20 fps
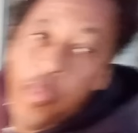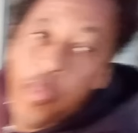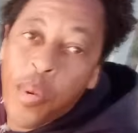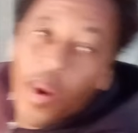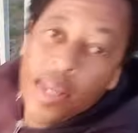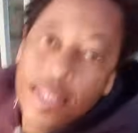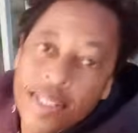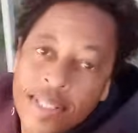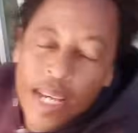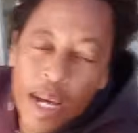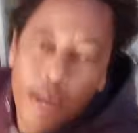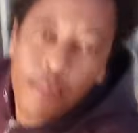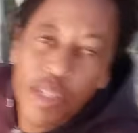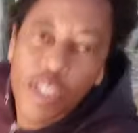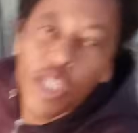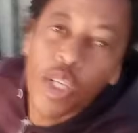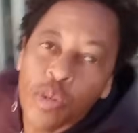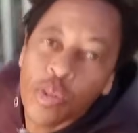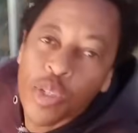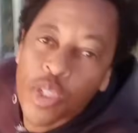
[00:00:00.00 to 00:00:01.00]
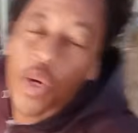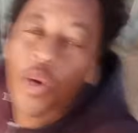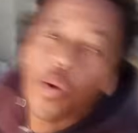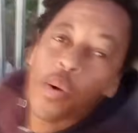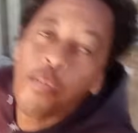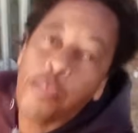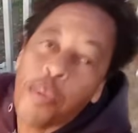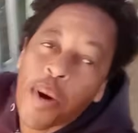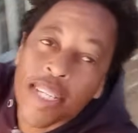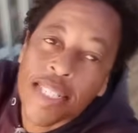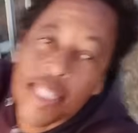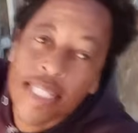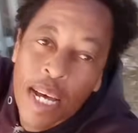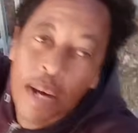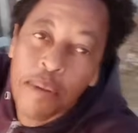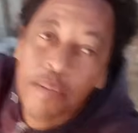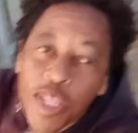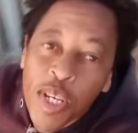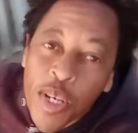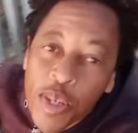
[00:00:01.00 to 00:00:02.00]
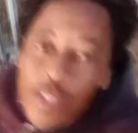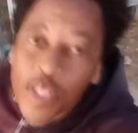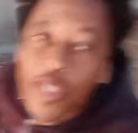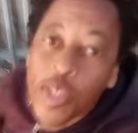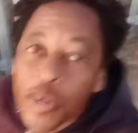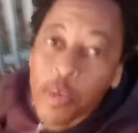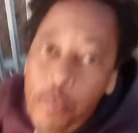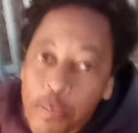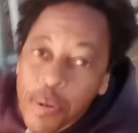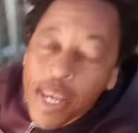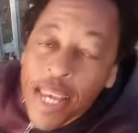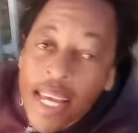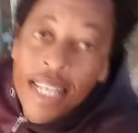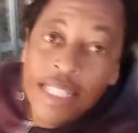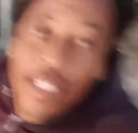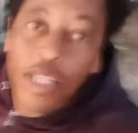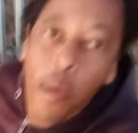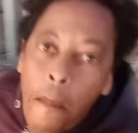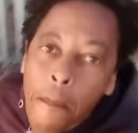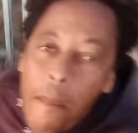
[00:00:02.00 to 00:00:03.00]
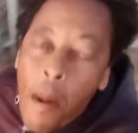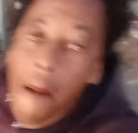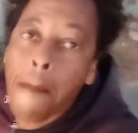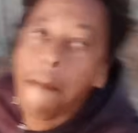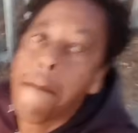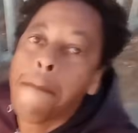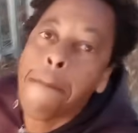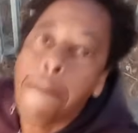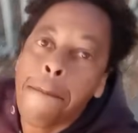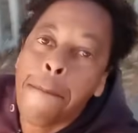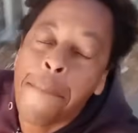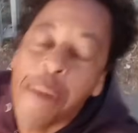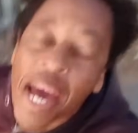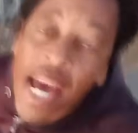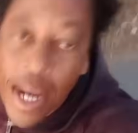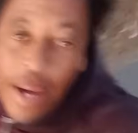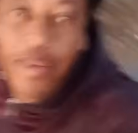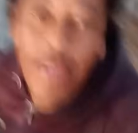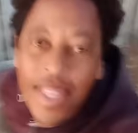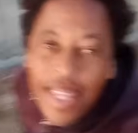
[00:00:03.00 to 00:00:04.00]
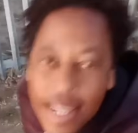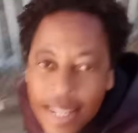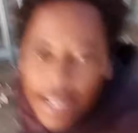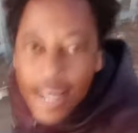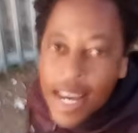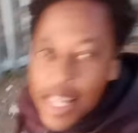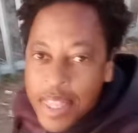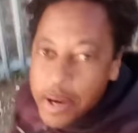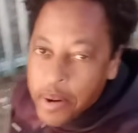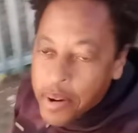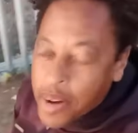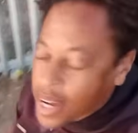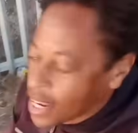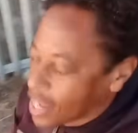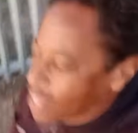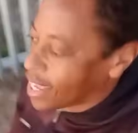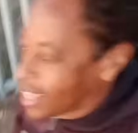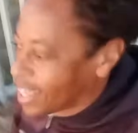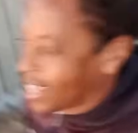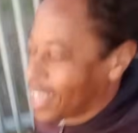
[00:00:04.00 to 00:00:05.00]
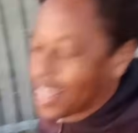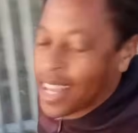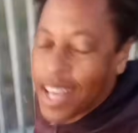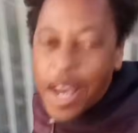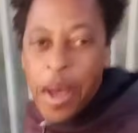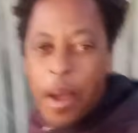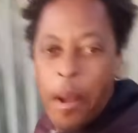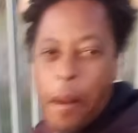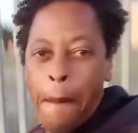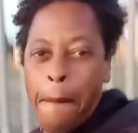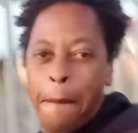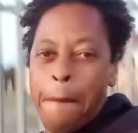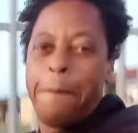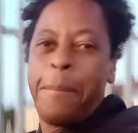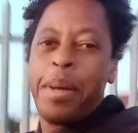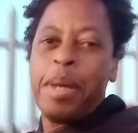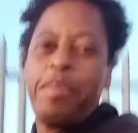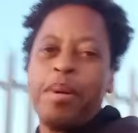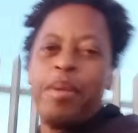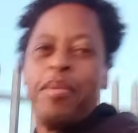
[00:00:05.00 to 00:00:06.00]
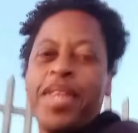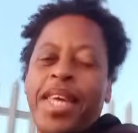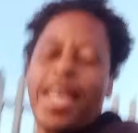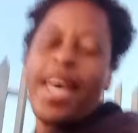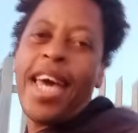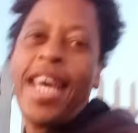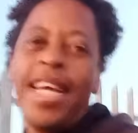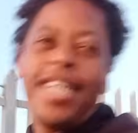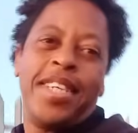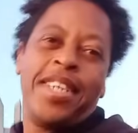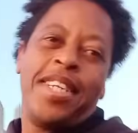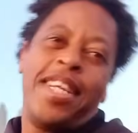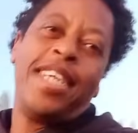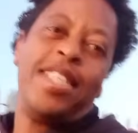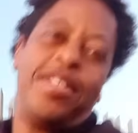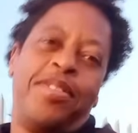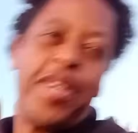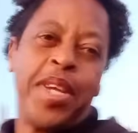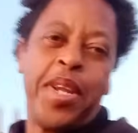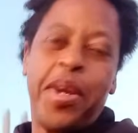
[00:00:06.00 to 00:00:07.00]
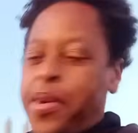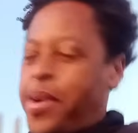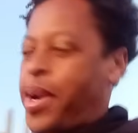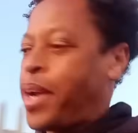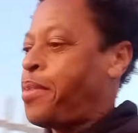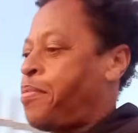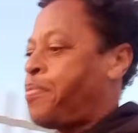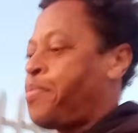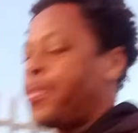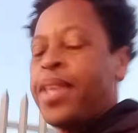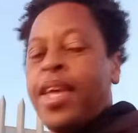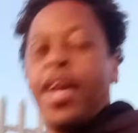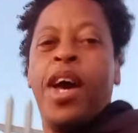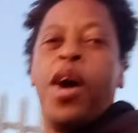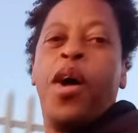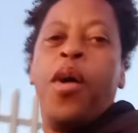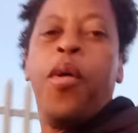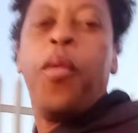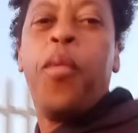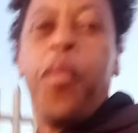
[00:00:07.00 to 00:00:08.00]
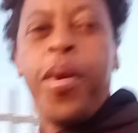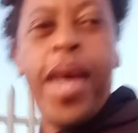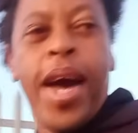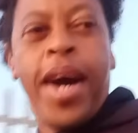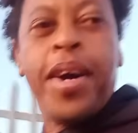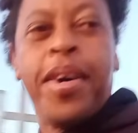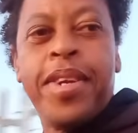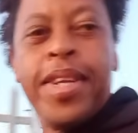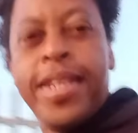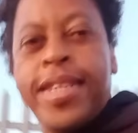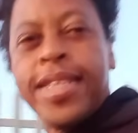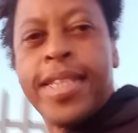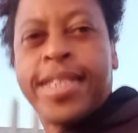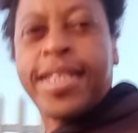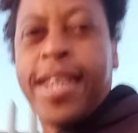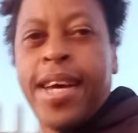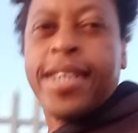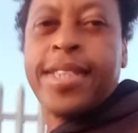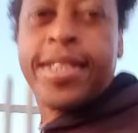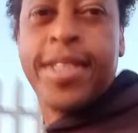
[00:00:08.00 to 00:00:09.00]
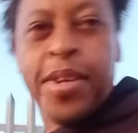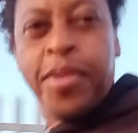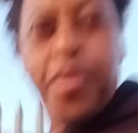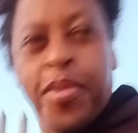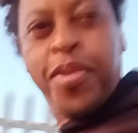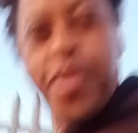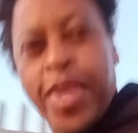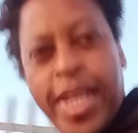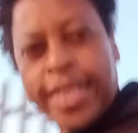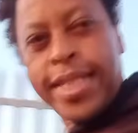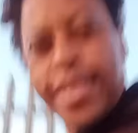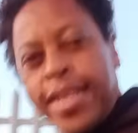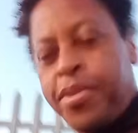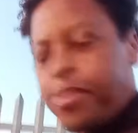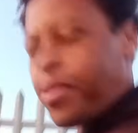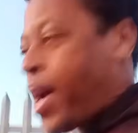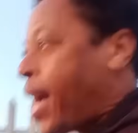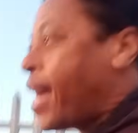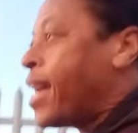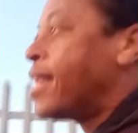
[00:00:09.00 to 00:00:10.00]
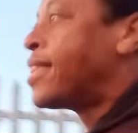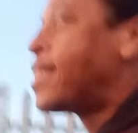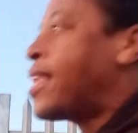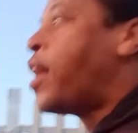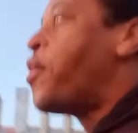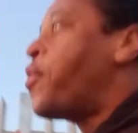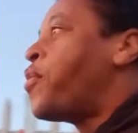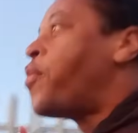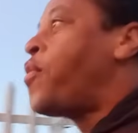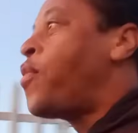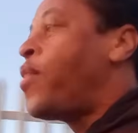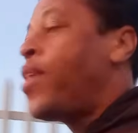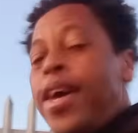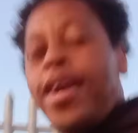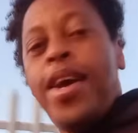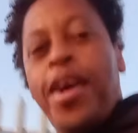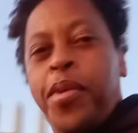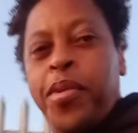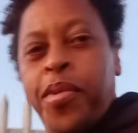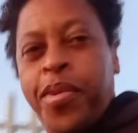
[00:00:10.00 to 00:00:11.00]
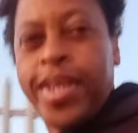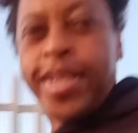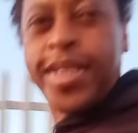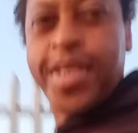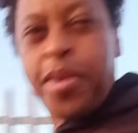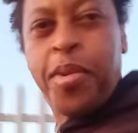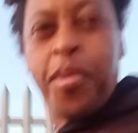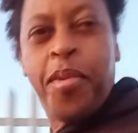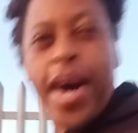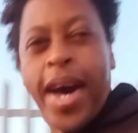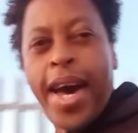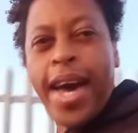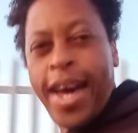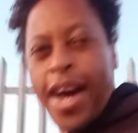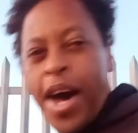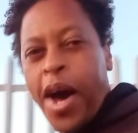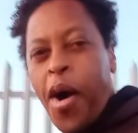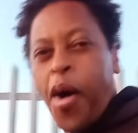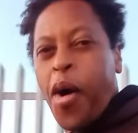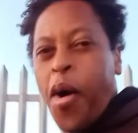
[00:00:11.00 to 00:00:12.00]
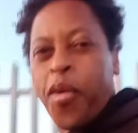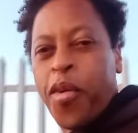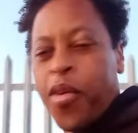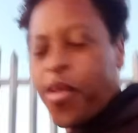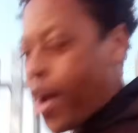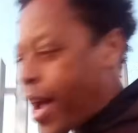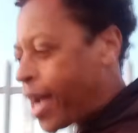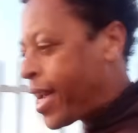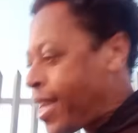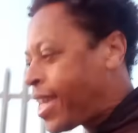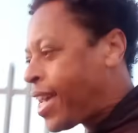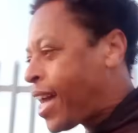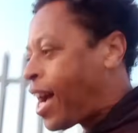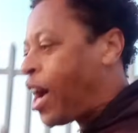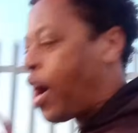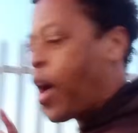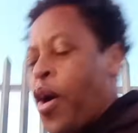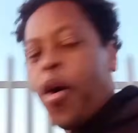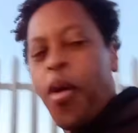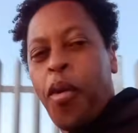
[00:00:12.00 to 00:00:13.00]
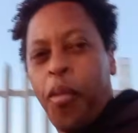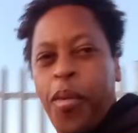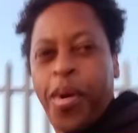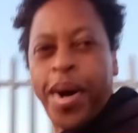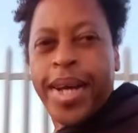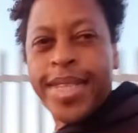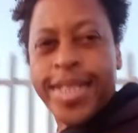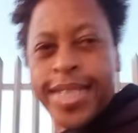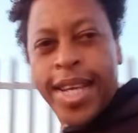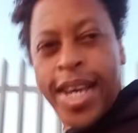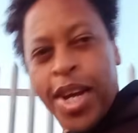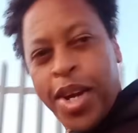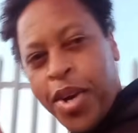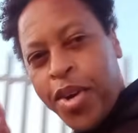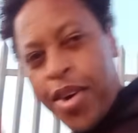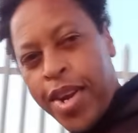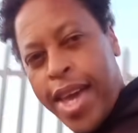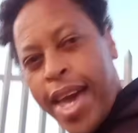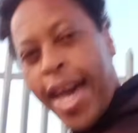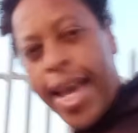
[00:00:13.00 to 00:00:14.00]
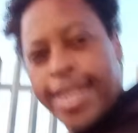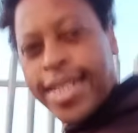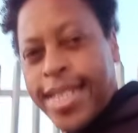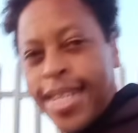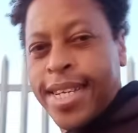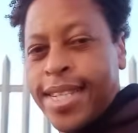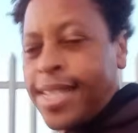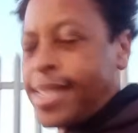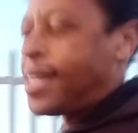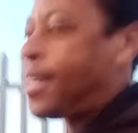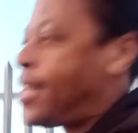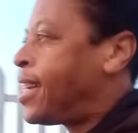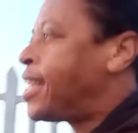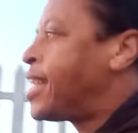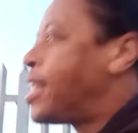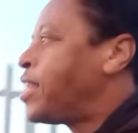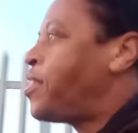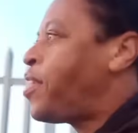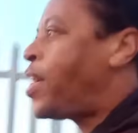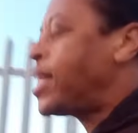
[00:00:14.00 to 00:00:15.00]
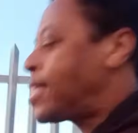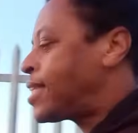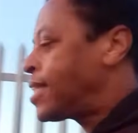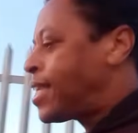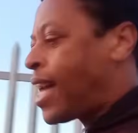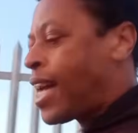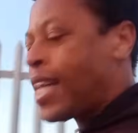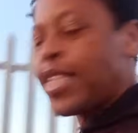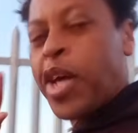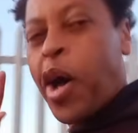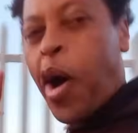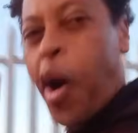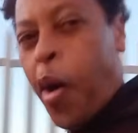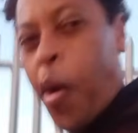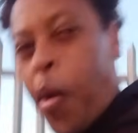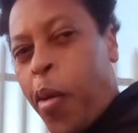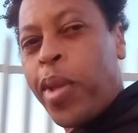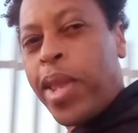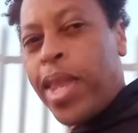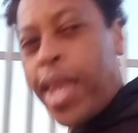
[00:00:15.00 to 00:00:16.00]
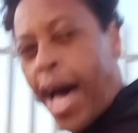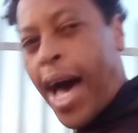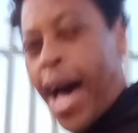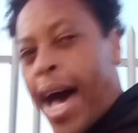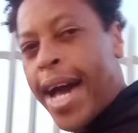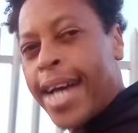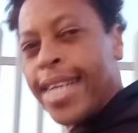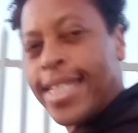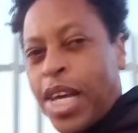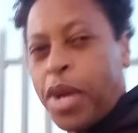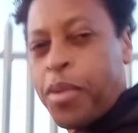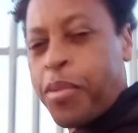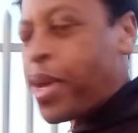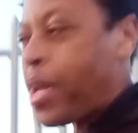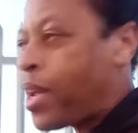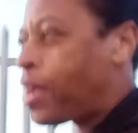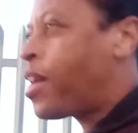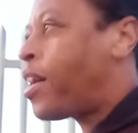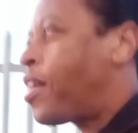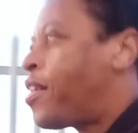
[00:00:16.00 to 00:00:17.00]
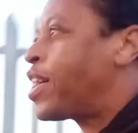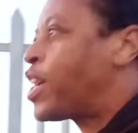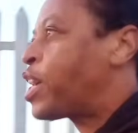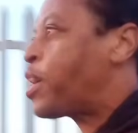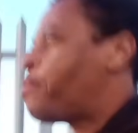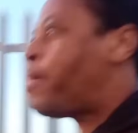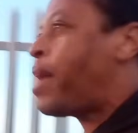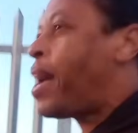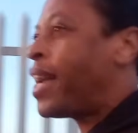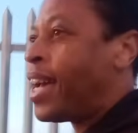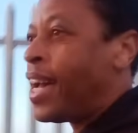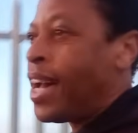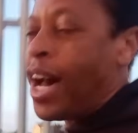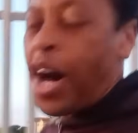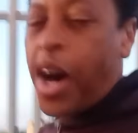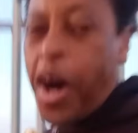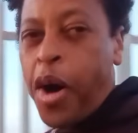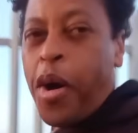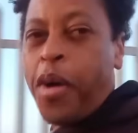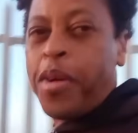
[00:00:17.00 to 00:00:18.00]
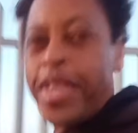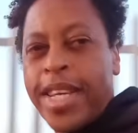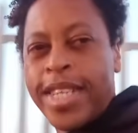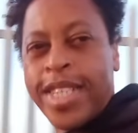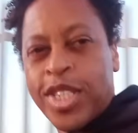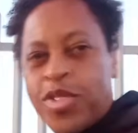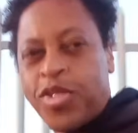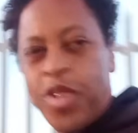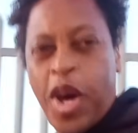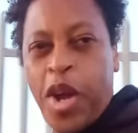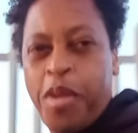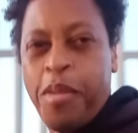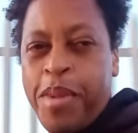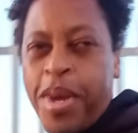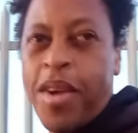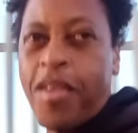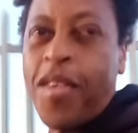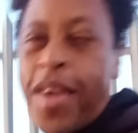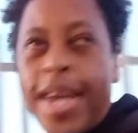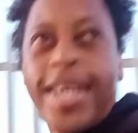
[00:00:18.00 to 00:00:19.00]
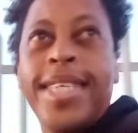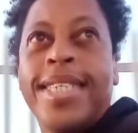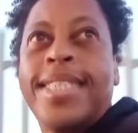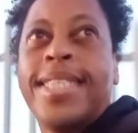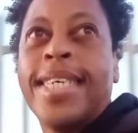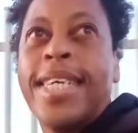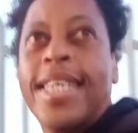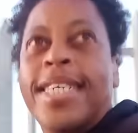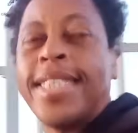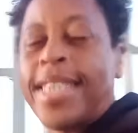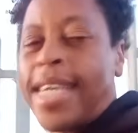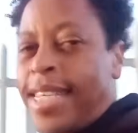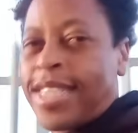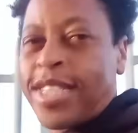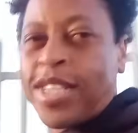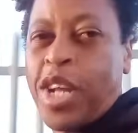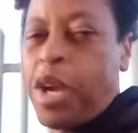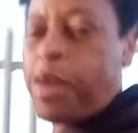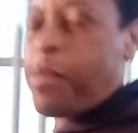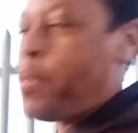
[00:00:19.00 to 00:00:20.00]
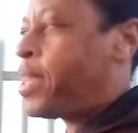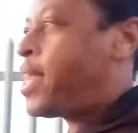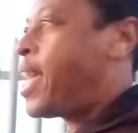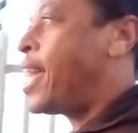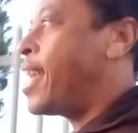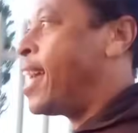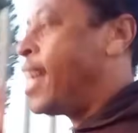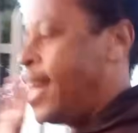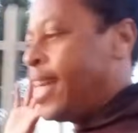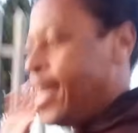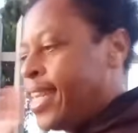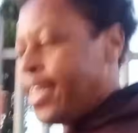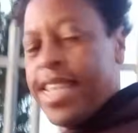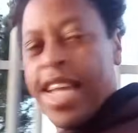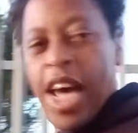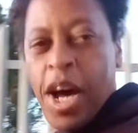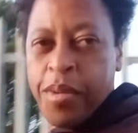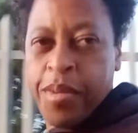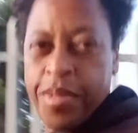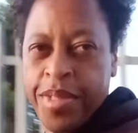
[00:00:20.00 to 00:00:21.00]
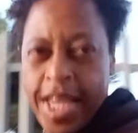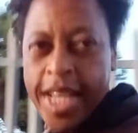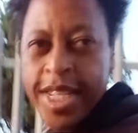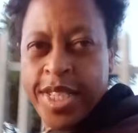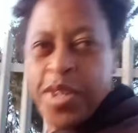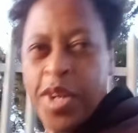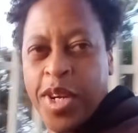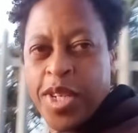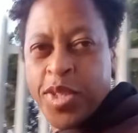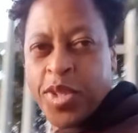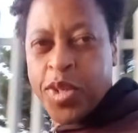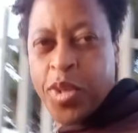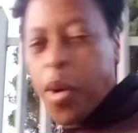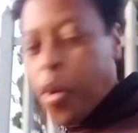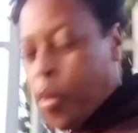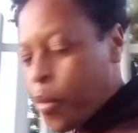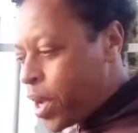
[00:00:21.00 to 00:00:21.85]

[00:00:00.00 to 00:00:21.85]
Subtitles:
What's up, YouTube? What's up, YouTube? It's your boy back with another one. People, in today's video, right, we are going to discuss the reason why, the real reason why Orania was created. Not this whole lies that we're hearing about, oh, they're just trying to be a racist, they're just trying to be that. No, that's not true.